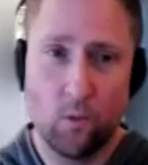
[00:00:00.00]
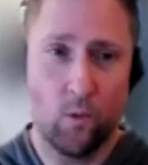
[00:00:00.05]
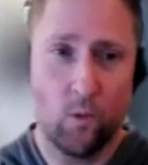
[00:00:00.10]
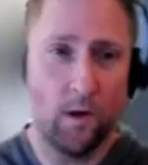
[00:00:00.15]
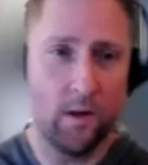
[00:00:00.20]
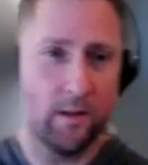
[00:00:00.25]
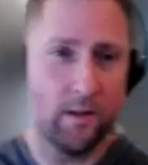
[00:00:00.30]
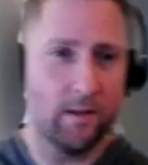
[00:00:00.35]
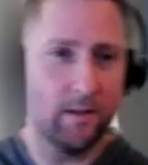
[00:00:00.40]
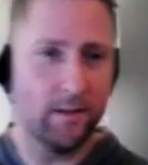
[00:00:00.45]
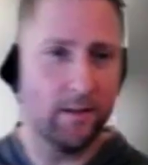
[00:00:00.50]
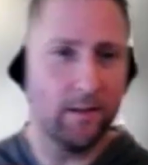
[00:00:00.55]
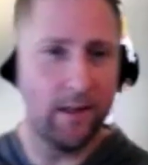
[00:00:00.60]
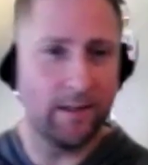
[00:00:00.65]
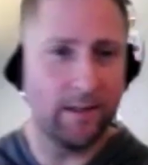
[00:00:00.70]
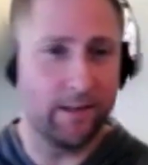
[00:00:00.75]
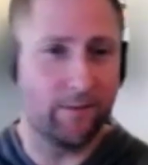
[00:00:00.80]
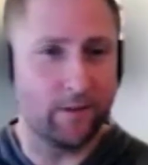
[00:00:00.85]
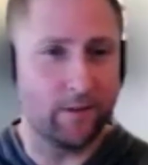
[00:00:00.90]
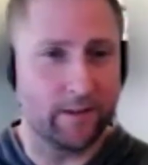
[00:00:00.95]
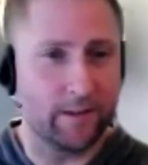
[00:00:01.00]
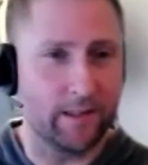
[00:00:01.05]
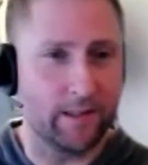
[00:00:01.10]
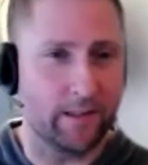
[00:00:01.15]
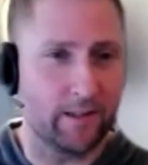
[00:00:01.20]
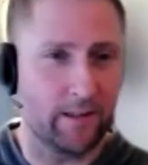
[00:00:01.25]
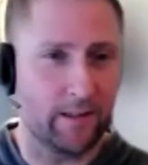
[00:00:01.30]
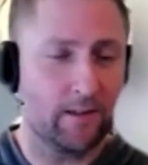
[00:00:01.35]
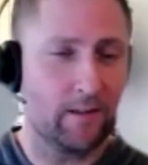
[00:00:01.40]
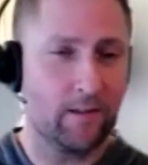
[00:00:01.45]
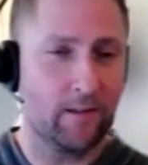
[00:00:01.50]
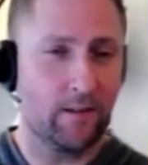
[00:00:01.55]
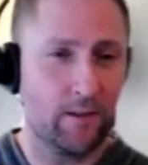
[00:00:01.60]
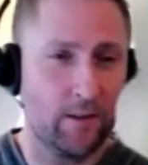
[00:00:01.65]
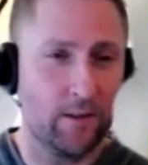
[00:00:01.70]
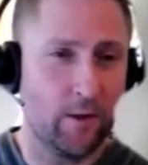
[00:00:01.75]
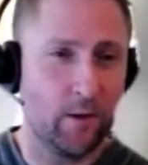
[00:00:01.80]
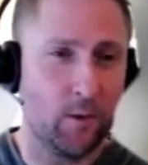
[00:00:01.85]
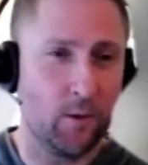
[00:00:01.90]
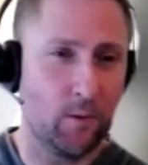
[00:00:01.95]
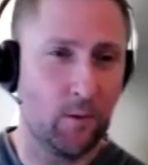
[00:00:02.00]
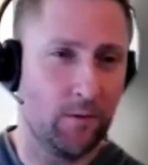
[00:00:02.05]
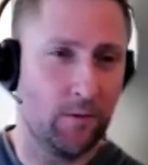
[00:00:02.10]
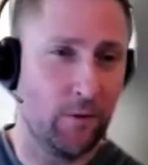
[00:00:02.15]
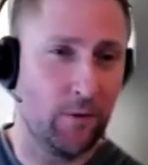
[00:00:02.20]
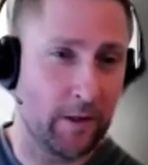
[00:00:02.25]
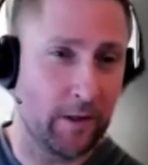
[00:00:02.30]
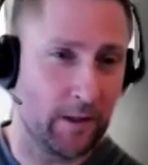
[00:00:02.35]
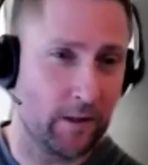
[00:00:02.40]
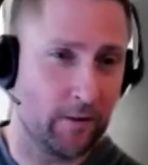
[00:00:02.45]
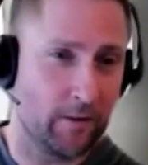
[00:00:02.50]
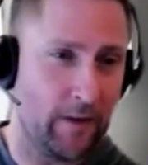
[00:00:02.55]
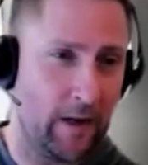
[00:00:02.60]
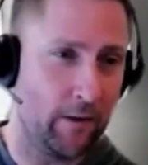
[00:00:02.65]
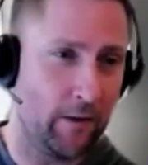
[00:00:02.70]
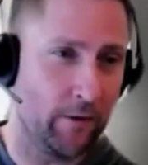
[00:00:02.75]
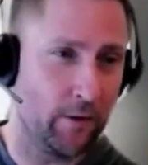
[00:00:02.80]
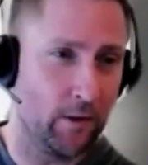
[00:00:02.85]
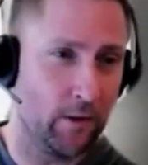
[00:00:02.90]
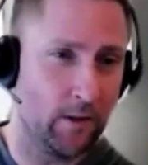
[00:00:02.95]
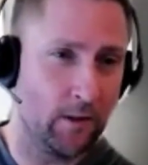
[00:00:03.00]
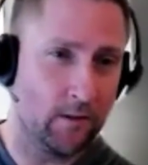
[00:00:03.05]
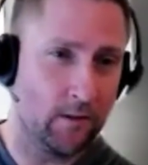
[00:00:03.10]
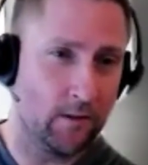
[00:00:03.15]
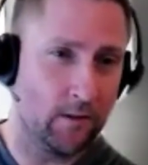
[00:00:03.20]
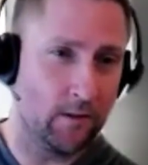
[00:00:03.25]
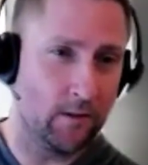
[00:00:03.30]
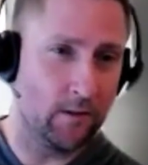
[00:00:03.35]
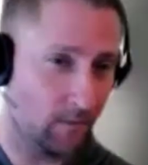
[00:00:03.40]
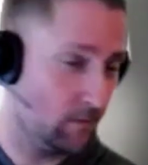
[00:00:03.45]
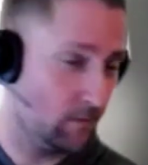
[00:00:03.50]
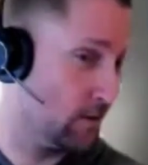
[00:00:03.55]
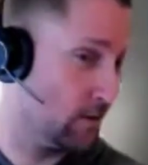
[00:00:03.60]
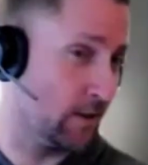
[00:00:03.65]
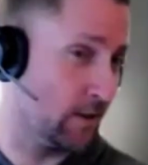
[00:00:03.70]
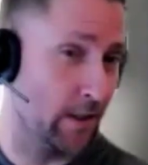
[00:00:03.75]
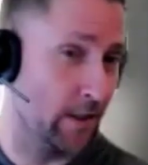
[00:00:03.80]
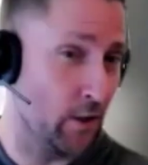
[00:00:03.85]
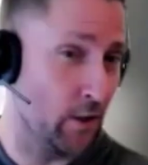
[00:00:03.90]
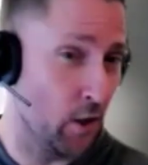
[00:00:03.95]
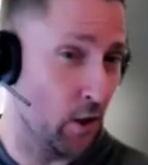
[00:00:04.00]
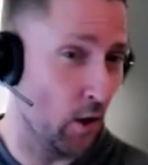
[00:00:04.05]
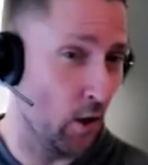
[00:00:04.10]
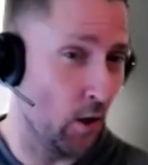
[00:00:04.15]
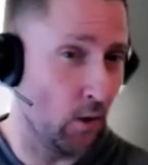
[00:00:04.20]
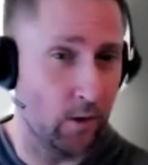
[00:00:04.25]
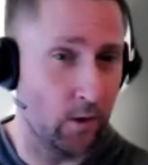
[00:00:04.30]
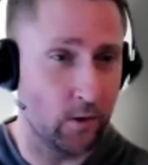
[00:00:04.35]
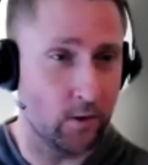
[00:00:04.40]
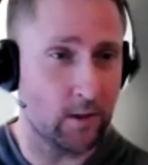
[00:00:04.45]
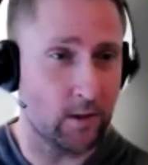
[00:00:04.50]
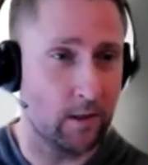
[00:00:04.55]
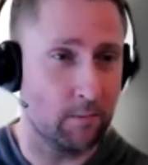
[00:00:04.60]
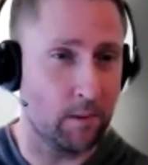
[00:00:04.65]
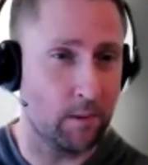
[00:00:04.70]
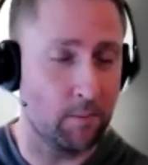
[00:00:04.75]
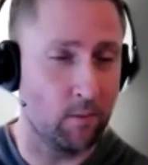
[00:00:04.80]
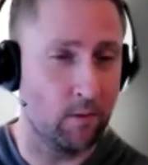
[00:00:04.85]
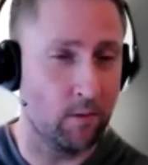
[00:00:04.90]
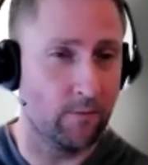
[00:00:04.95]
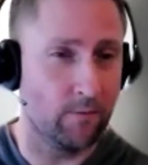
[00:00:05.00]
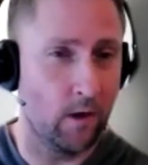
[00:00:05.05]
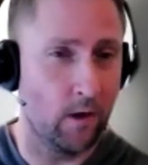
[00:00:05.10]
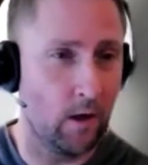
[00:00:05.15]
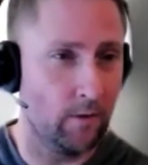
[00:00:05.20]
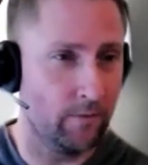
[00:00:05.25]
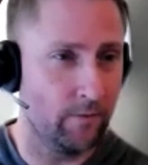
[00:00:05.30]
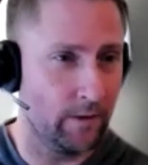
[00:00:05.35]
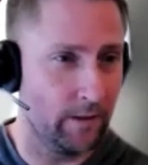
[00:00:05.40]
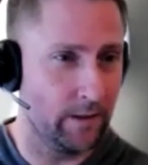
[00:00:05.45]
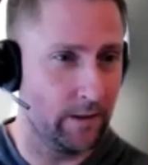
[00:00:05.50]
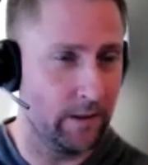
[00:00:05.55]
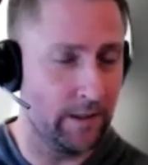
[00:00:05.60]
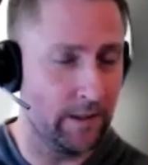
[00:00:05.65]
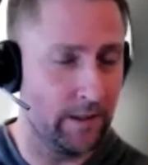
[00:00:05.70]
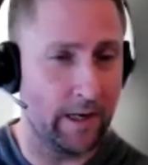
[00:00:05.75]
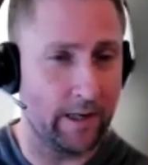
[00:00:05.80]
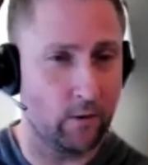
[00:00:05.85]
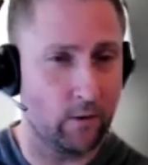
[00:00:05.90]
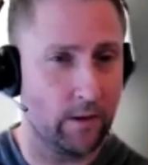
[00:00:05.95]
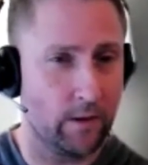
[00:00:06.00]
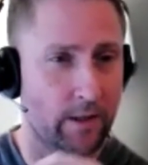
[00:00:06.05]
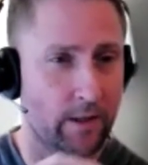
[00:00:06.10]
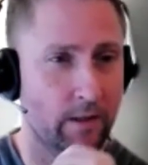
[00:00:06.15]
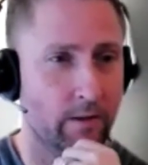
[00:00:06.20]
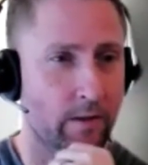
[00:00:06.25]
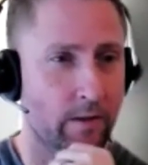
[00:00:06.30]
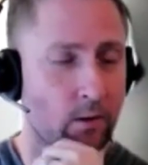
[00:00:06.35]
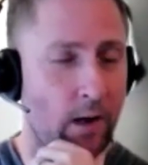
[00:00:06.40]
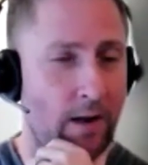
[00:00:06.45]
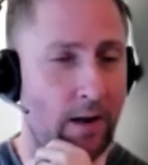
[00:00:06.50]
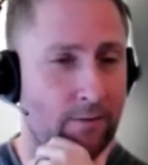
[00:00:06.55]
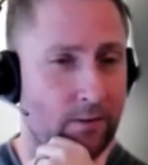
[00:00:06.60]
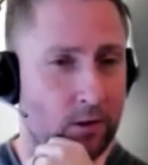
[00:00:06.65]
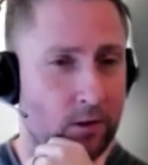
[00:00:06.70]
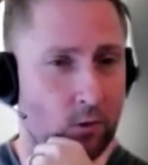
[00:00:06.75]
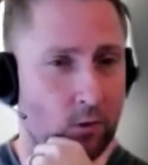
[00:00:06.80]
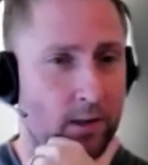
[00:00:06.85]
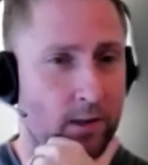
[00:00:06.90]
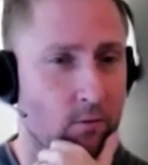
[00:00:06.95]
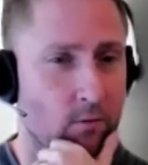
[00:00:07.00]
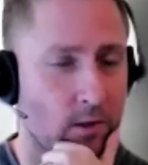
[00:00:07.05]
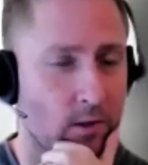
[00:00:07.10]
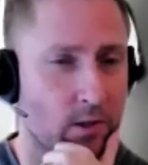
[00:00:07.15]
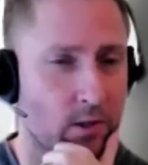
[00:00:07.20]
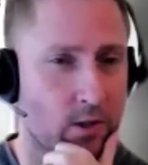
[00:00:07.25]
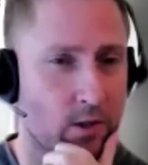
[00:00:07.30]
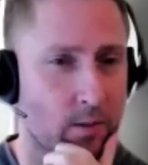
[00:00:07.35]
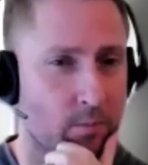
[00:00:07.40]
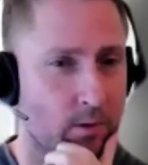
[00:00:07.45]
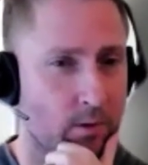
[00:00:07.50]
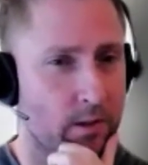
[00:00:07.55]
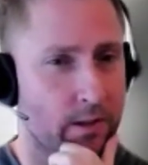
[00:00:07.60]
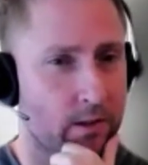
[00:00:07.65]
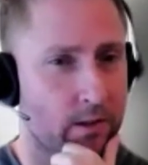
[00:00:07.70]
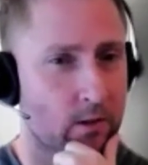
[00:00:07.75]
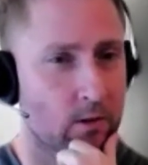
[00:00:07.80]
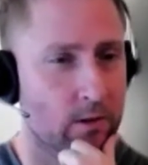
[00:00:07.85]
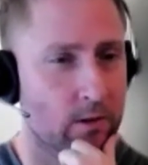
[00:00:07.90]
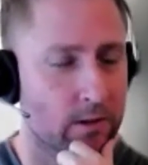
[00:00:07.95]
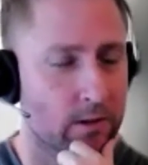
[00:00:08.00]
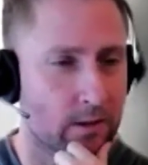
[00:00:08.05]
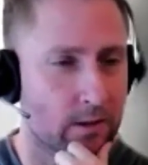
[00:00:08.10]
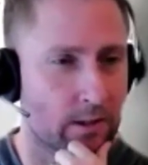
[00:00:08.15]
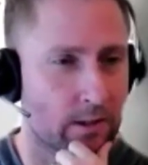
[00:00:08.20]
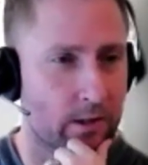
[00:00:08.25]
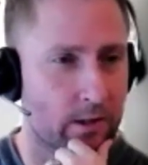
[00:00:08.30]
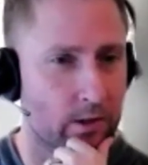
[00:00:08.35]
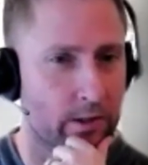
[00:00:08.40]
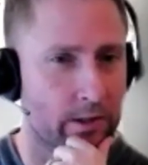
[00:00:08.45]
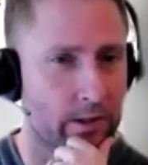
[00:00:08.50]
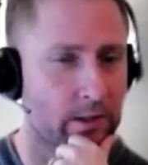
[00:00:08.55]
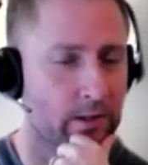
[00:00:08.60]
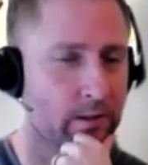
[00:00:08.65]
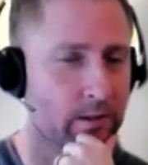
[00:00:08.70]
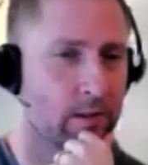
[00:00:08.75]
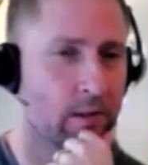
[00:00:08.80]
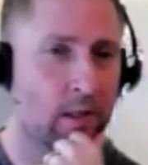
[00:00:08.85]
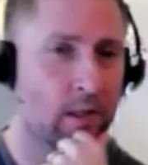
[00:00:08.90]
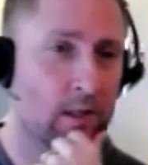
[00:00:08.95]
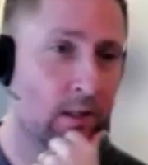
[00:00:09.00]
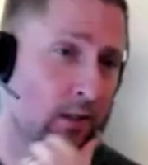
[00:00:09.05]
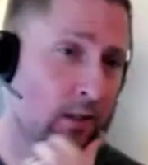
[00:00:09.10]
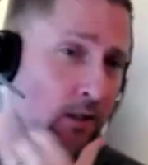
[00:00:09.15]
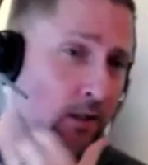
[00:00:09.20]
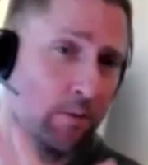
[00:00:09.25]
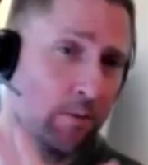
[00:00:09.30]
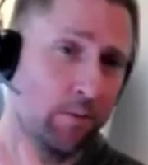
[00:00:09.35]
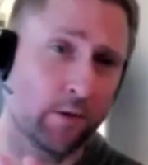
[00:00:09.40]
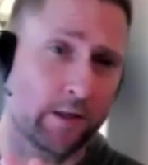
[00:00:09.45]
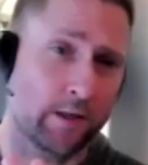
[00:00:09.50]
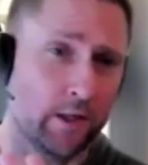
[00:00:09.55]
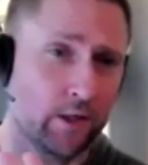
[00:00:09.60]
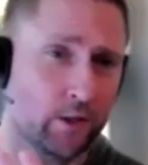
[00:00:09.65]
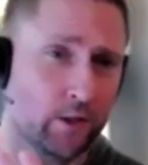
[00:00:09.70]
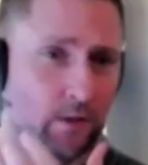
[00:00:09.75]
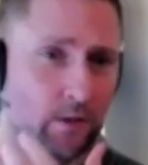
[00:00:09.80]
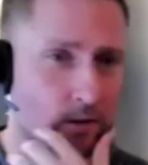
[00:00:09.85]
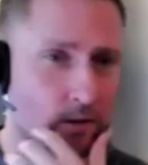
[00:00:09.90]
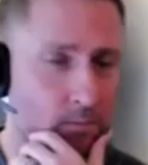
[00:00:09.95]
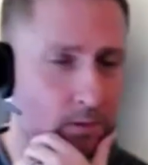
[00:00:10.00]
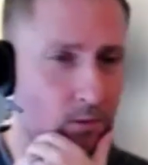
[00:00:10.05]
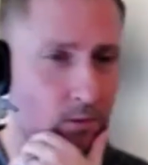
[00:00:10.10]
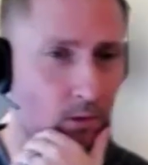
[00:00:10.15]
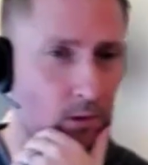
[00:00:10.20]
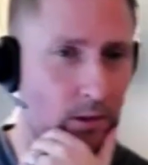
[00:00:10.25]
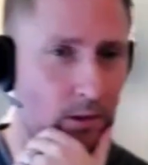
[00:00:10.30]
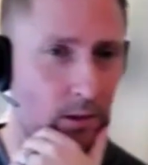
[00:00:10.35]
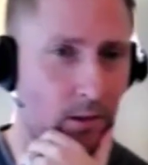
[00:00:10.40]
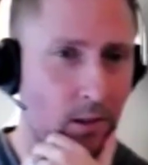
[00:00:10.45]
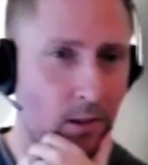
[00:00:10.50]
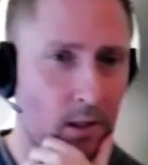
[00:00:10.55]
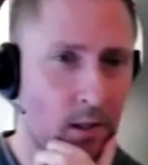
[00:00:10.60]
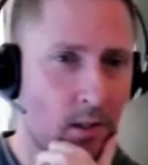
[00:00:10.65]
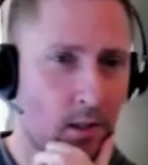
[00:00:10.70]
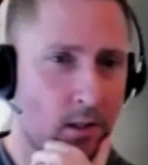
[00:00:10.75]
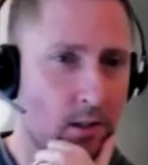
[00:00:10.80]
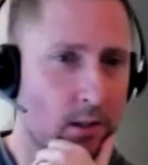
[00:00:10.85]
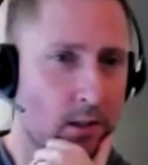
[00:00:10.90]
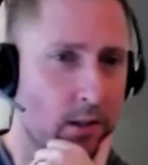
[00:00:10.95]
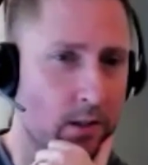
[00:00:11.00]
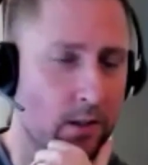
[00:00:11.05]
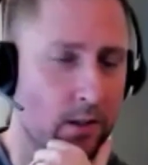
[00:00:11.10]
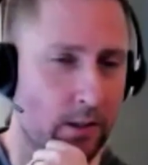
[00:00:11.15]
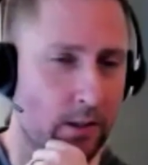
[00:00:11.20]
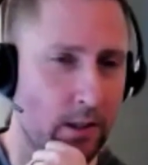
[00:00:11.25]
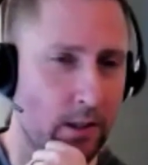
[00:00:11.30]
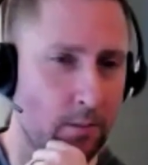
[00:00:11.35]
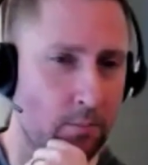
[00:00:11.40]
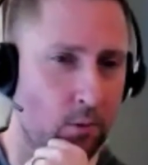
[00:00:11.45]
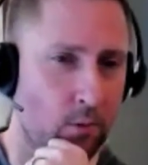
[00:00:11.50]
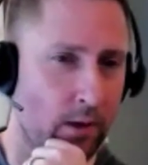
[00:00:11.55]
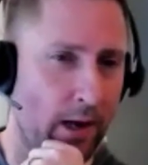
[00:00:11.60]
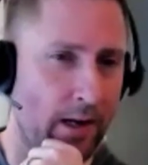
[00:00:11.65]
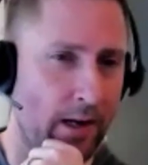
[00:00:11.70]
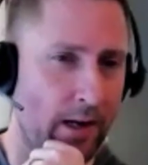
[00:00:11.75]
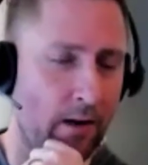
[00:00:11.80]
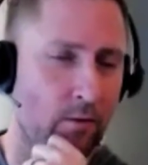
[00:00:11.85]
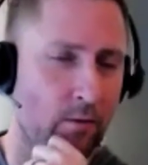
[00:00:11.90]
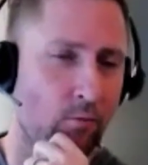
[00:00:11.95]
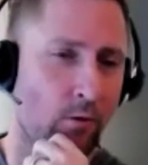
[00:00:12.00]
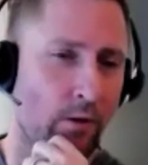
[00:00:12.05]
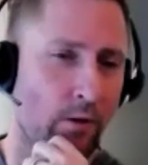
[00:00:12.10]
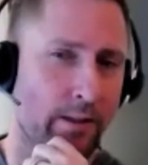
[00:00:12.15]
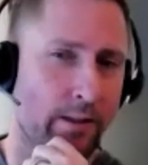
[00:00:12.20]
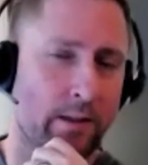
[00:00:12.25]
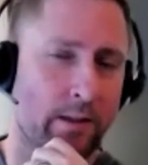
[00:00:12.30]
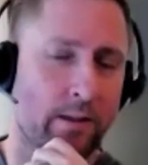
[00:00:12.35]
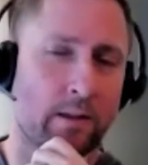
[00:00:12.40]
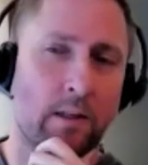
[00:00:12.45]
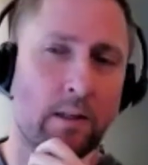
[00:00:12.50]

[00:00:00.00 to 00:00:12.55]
Well, I definitely think if you can get the founder, CEO, those kind of people involved, and I agree. Having a great relationship with legal and security and communications could be really a key point. I don't really